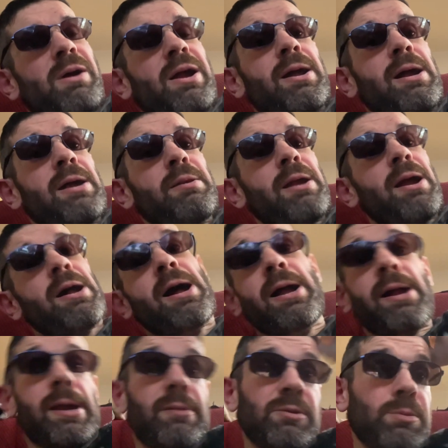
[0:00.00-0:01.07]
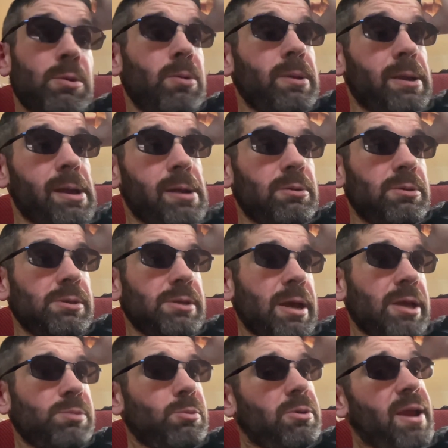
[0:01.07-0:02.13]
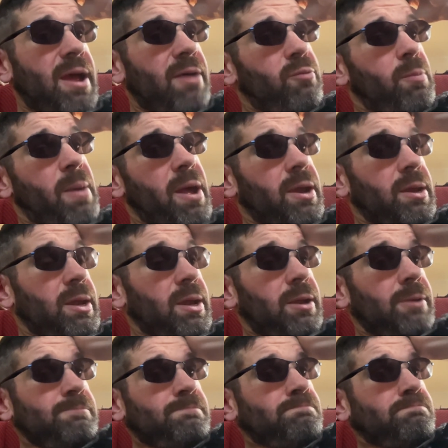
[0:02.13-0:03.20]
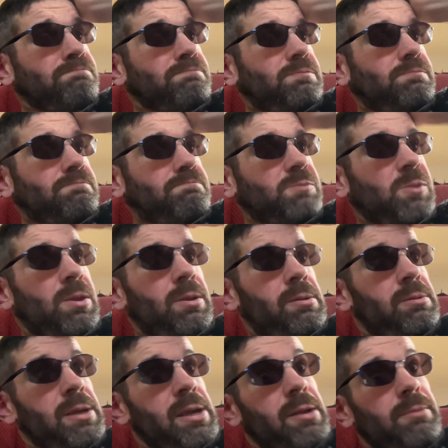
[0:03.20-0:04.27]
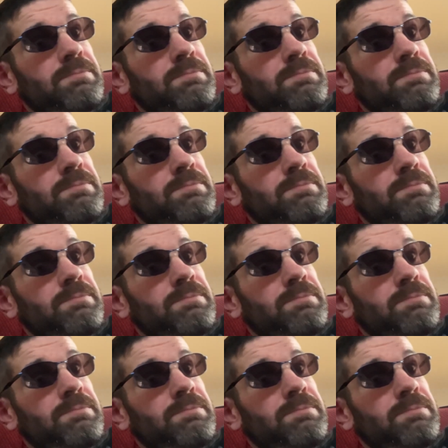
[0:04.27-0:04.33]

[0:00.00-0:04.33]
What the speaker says: high height of smoking, I smoked half a pack a day. Yeah.